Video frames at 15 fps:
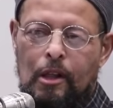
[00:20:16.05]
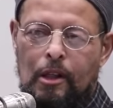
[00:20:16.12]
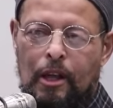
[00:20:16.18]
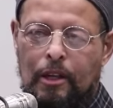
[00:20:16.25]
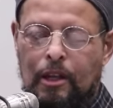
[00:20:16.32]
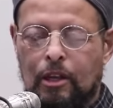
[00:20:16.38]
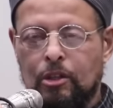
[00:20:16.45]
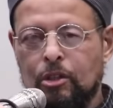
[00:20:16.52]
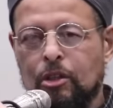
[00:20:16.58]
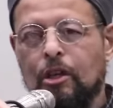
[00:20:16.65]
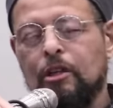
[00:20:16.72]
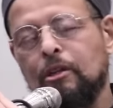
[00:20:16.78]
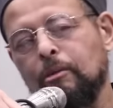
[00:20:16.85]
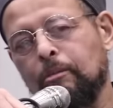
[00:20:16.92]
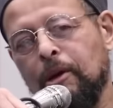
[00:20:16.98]
Like, I
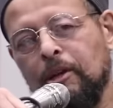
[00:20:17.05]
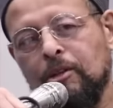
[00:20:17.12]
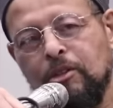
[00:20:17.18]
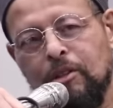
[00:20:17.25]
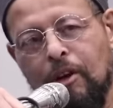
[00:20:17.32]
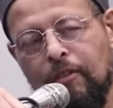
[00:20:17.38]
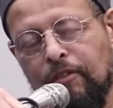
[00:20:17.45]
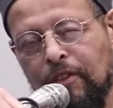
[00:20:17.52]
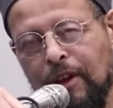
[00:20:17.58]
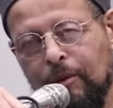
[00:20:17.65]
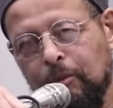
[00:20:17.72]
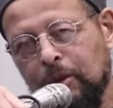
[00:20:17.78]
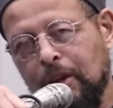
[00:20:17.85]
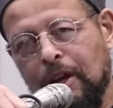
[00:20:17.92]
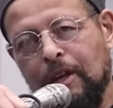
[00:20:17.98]
said to myself,
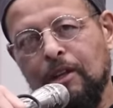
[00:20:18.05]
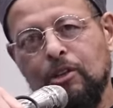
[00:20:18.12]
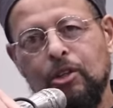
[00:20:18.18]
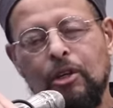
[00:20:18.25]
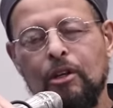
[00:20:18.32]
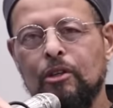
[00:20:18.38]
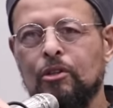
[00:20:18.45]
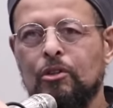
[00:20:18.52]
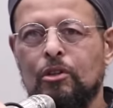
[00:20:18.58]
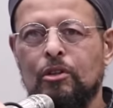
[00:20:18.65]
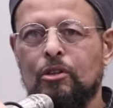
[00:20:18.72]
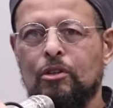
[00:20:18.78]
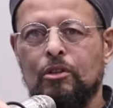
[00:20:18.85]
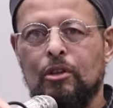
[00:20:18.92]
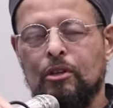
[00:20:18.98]
like, we got to change
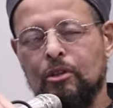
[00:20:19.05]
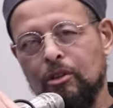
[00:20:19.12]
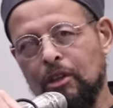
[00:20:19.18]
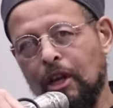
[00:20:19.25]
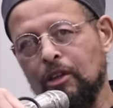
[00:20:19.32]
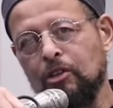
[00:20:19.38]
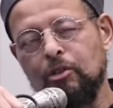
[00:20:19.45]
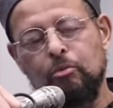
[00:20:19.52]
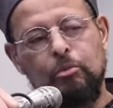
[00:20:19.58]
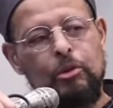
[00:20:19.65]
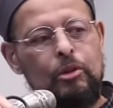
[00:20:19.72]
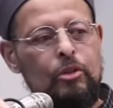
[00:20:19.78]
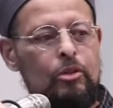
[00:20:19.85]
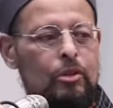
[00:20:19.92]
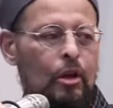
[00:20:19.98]
this. And that's
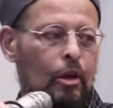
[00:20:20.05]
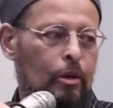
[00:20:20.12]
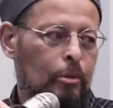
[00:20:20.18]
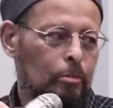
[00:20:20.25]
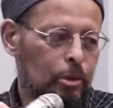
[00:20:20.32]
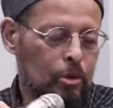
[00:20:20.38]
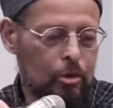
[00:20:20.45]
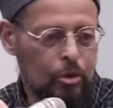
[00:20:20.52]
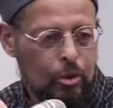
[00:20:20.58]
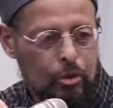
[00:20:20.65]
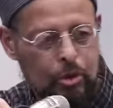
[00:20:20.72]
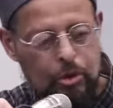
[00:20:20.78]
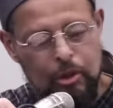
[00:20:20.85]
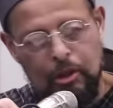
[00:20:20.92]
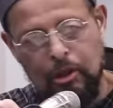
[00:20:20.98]
really started me
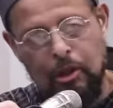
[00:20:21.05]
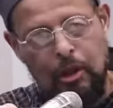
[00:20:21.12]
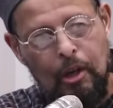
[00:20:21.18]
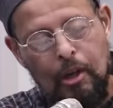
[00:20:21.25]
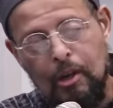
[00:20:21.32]
searching.